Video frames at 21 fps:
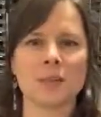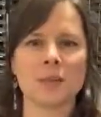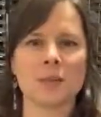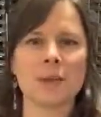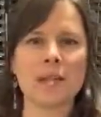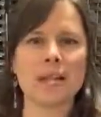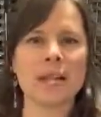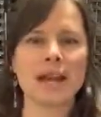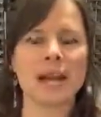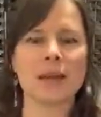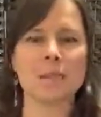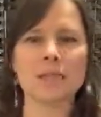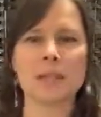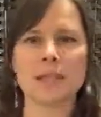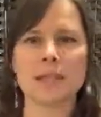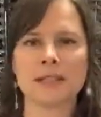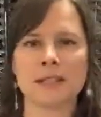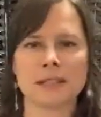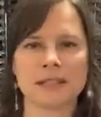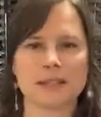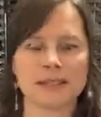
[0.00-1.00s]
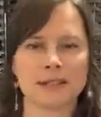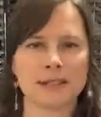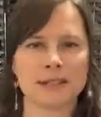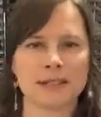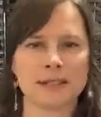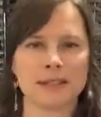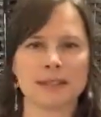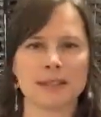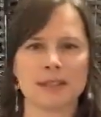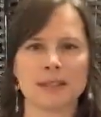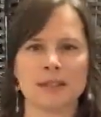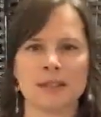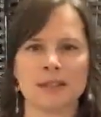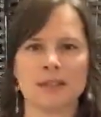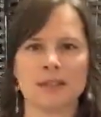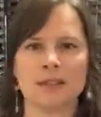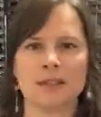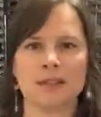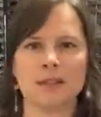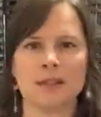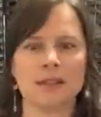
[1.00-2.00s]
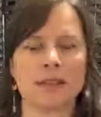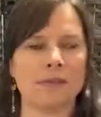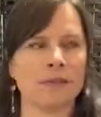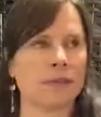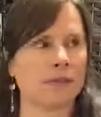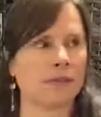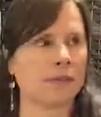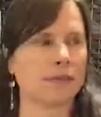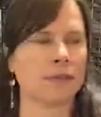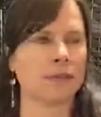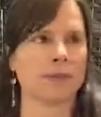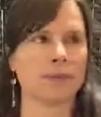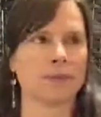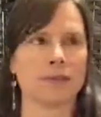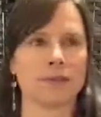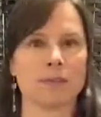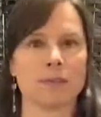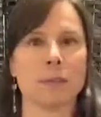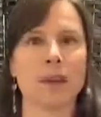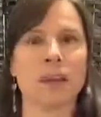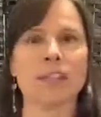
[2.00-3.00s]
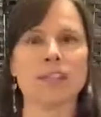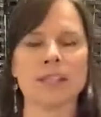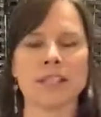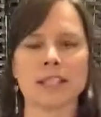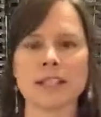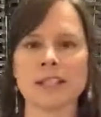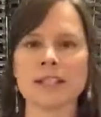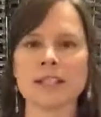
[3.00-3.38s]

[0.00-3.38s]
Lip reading: what happens, even especially,